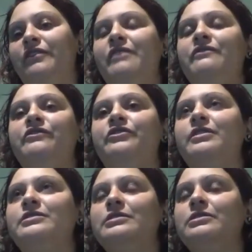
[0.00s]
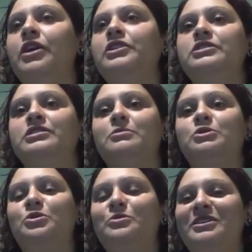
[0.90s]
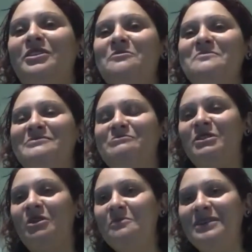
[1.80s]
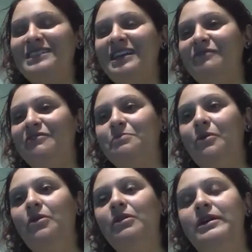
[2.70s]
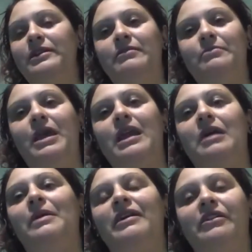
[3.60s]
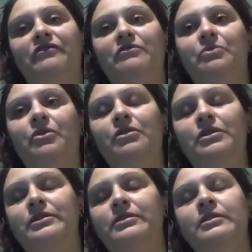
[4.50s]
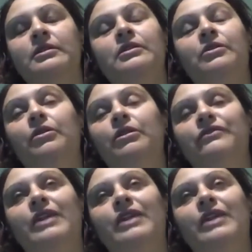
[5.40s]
even for us as coaches. I'm sure we're all missing football and being a part of football and all of